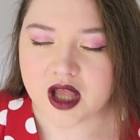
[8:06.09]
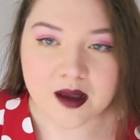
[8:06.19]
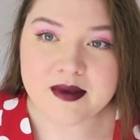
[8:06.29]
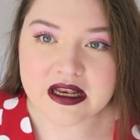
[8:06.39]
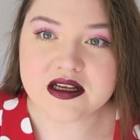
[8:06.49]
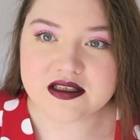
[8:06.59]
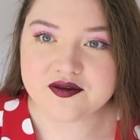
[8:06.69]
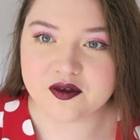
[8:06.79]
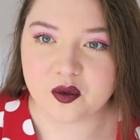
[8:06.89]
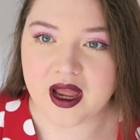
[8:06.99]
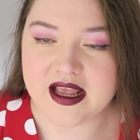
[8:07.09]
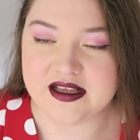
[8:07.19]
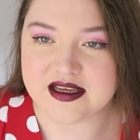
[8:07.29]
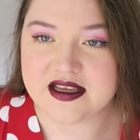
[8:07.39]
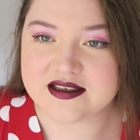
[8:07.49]
a million different
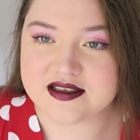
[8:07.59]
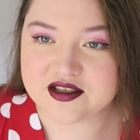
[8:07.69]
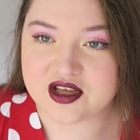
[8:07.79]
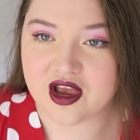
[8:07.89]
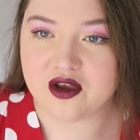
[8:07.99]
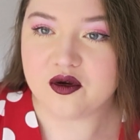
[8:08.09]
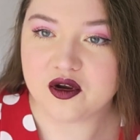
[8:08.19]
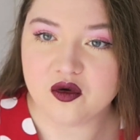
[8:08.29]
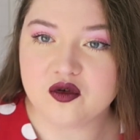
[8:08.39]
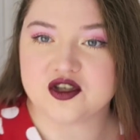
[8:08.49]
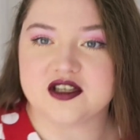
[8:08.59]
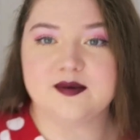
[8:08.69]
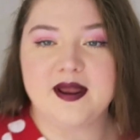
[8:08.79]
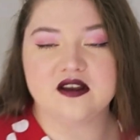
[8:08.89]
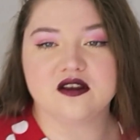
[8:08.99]
ways. It's so gorgeous,
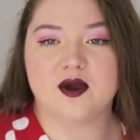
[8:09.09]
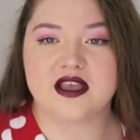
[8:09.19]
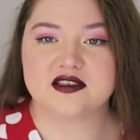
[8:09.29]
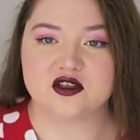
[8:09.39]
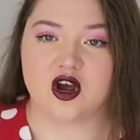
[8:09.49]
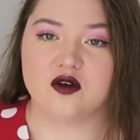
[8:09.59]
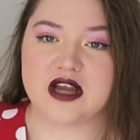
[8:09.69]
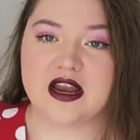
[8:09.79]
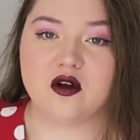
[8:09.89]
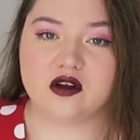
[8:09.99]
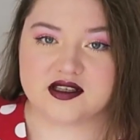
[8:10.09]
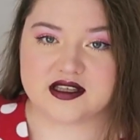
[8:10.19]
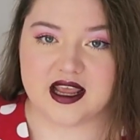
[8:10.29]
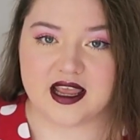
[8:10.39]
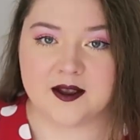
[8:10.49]
depending on the way it's styled. And
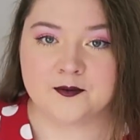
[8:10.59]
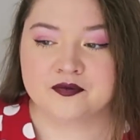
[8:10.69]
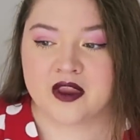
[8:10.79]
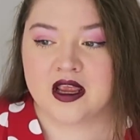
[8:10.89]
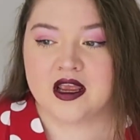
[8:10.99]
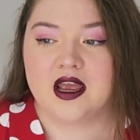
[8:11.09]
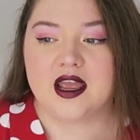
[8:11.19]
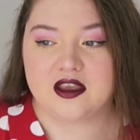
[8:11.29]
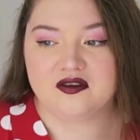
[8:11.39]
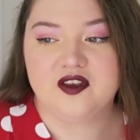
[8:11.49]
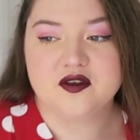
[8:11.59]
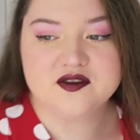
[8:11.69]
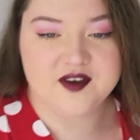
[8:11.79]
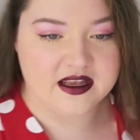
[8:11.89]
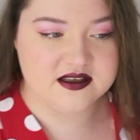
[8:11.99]
honestly, it
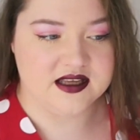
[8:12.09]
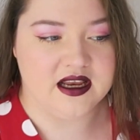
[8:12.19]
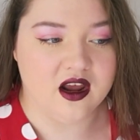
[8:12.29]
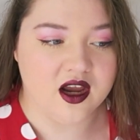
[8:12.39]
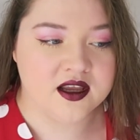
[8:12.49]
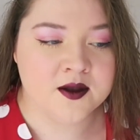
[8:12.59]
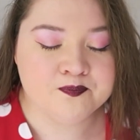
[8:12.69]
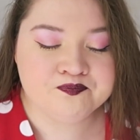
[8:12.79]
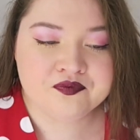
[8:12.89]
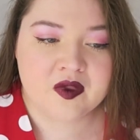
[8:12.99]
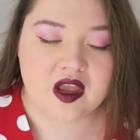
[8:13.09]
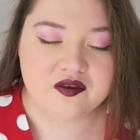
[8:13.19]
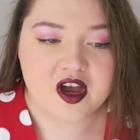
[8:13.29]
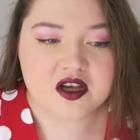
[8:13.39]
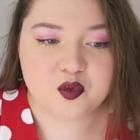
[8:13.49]
feels fancy. Like,
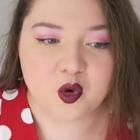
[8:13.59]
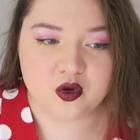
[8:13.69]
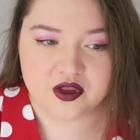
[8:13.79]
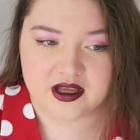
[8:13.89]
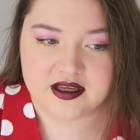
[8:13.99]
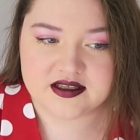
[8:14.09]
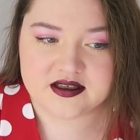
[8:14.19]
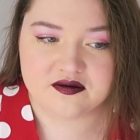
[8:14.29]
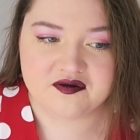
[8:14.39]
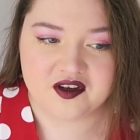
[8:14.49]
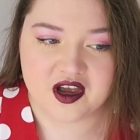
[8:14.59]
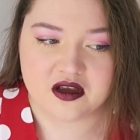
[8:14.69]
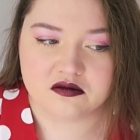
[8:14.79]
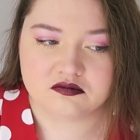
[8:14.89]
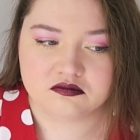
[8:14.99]
if I'd bought this
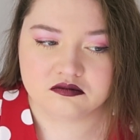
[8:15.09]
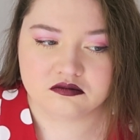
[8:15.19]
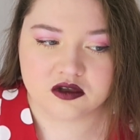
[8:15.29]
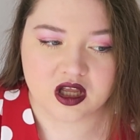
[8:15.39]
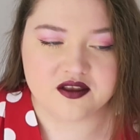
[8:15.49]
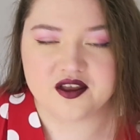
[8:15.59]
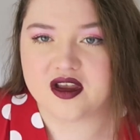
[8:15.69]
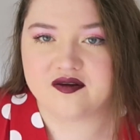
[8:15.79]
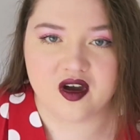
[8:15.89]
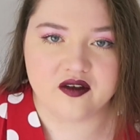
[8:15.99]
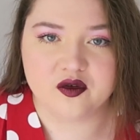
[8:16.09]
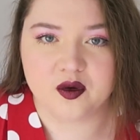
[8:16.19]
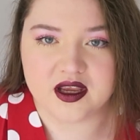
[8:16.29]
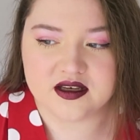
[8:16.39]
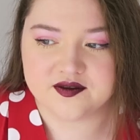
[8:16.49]
for like 35
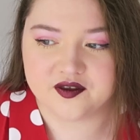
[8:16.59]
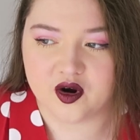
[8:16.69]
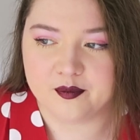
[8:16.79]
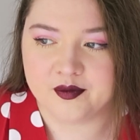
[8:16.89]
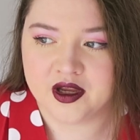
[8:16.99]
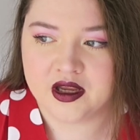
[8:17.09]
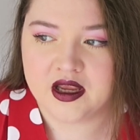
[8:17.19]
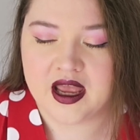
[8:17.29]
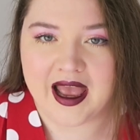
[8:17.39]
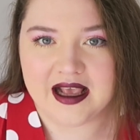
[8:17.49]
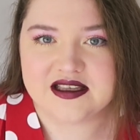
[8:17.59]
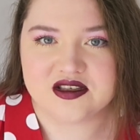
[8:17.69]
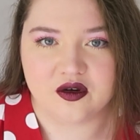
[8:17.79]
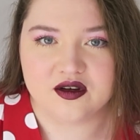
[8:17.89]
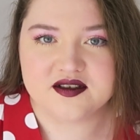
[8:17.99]
quid from
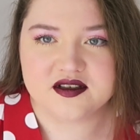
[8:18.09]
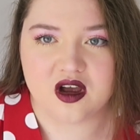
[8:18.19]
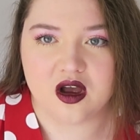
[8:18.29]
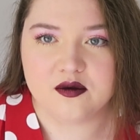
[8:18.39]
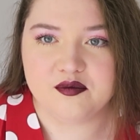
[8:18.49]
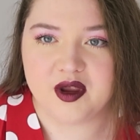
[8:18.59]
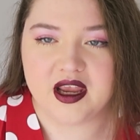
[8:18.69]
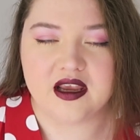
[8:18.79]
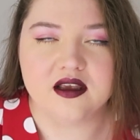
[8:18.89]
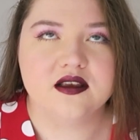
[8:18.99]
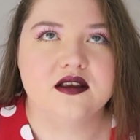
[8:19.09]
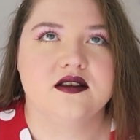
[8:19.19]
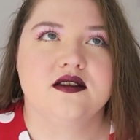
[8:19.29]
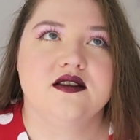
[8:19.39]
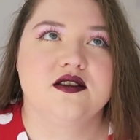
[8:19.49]
ASOS, I would be
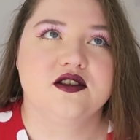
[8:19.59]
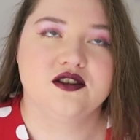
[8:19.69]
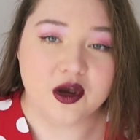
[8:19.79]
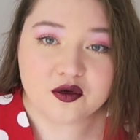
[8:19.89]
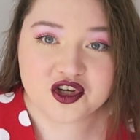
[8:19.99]
so